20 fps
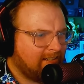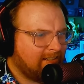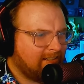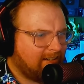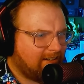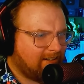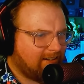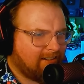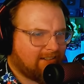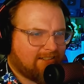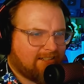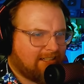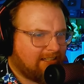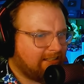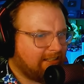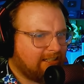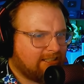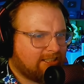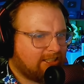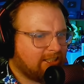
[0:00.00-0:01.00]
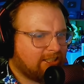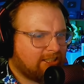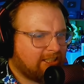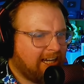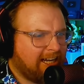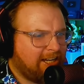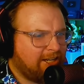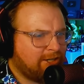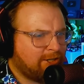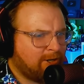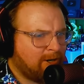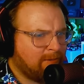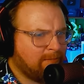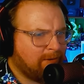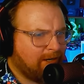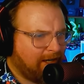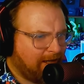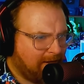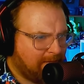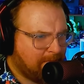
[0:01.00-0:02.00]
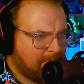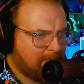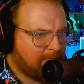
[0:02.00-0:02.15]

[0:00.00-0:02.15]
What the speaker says: Or that's just say in Germany.